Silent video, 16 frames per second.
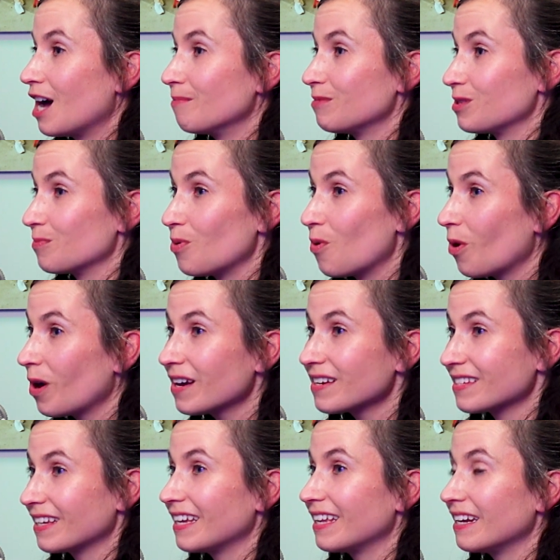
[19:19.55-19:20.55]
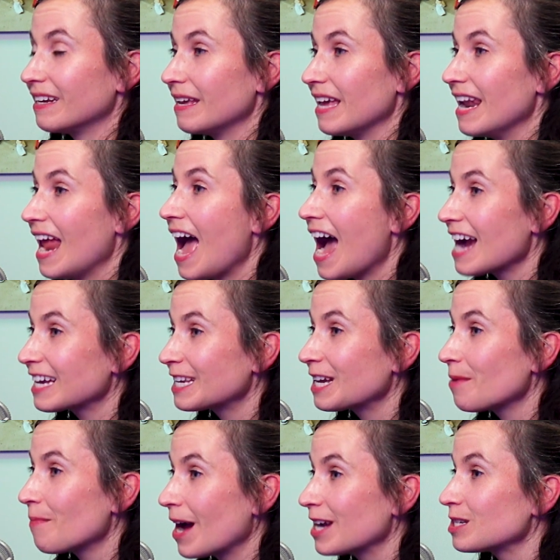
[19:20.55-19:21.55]
support and act in
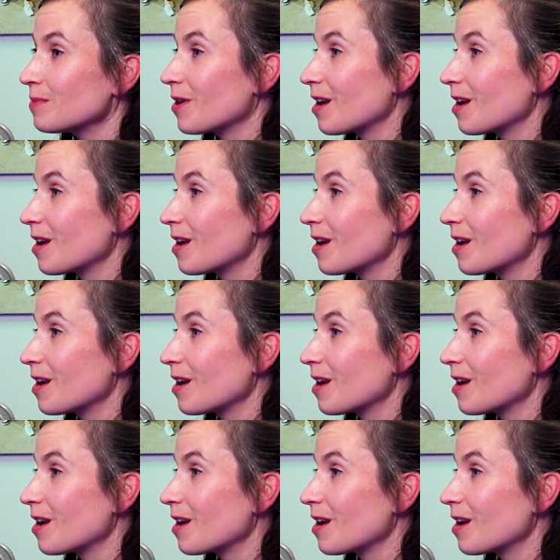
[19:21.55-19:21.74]
compassion,